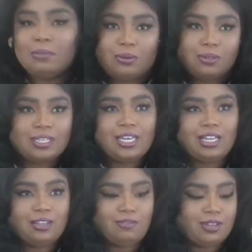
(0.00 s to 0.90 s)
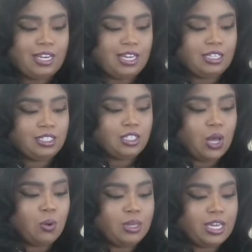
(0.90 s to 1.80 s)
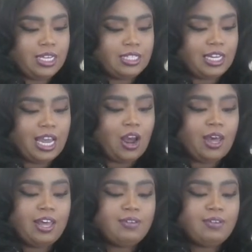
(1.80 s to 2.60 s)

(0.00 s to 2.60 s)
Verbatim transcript: milk and the vanilla. So, yes, honey, our